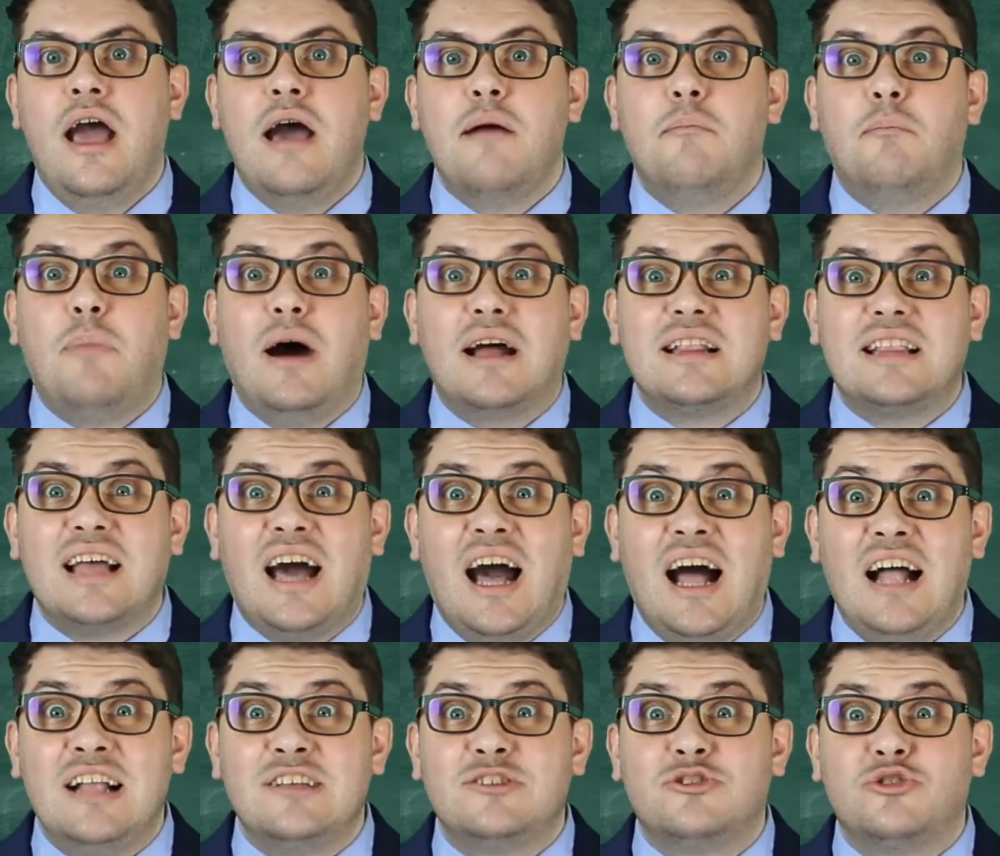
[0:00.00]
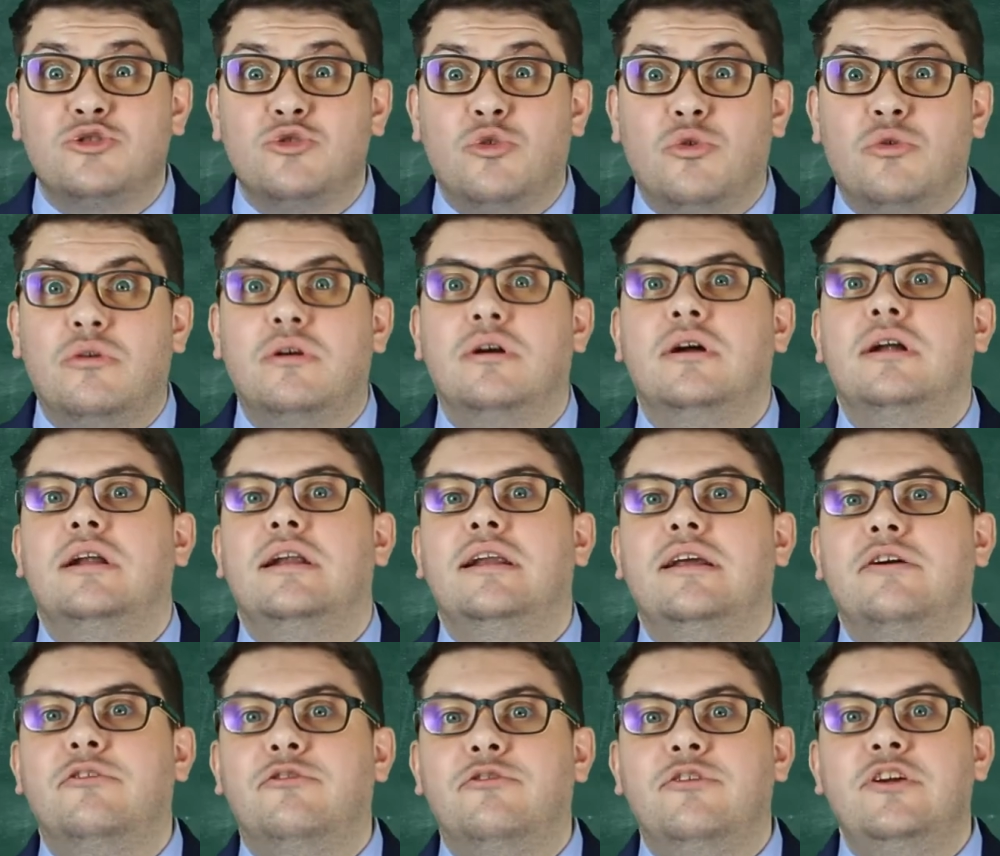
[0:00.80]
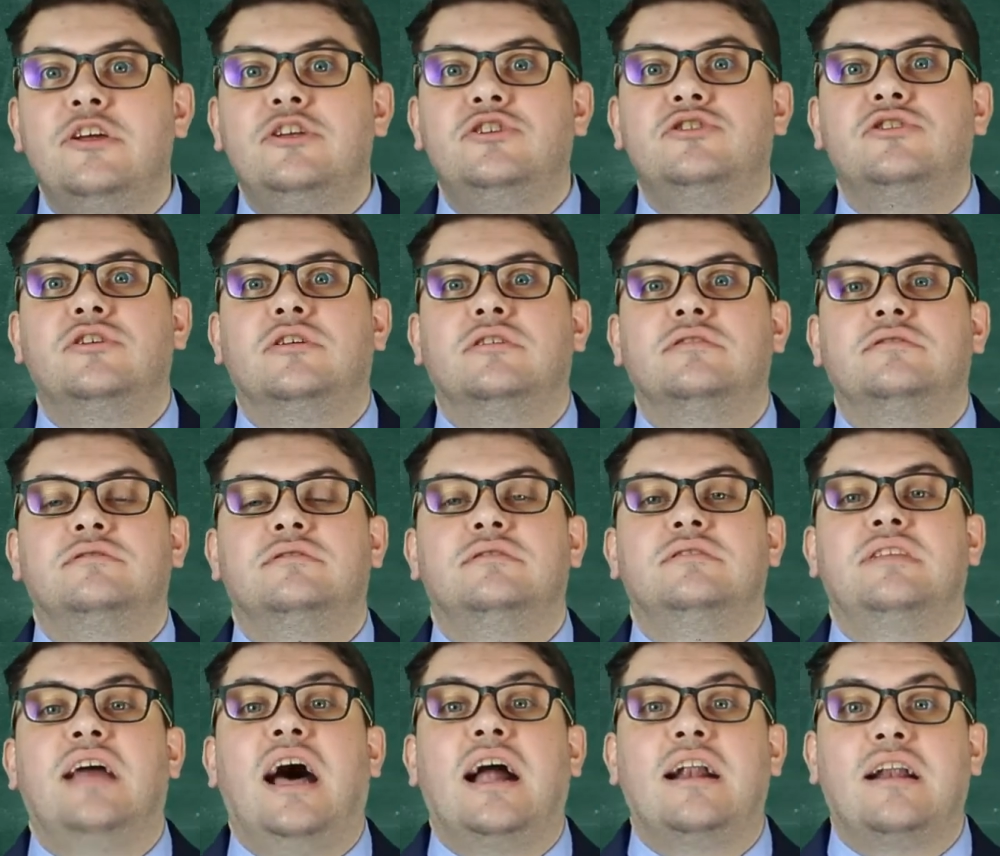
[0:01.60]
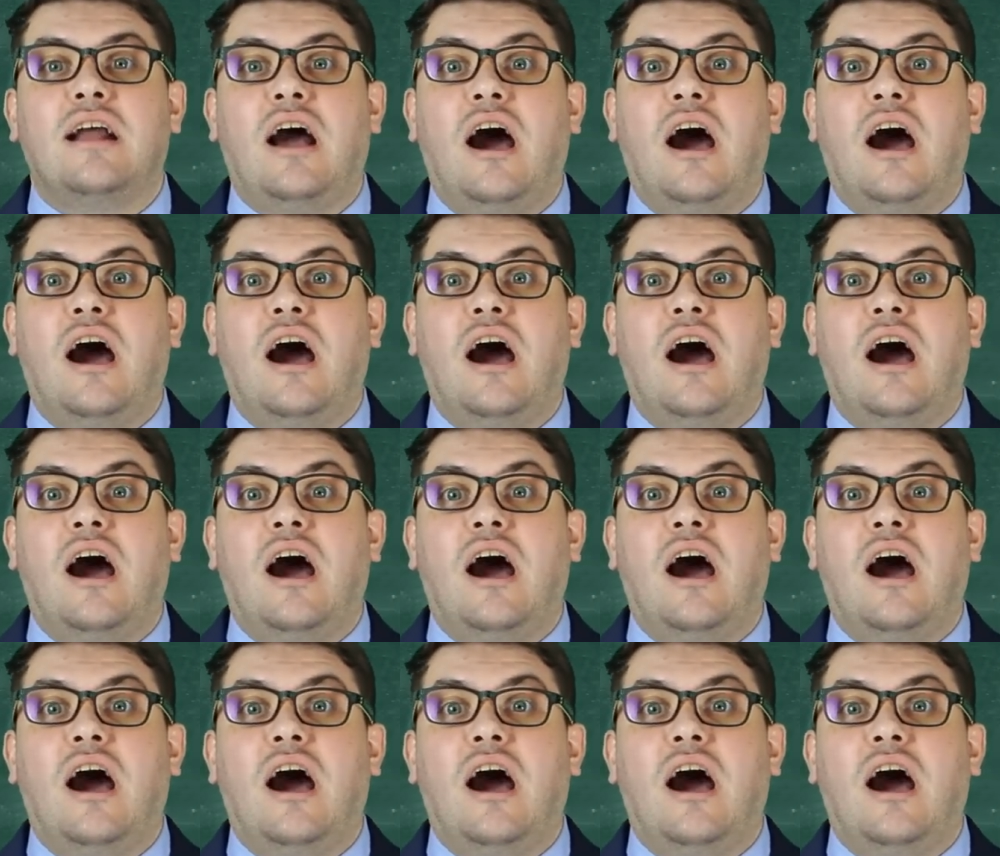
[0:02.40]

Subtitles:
but also the features that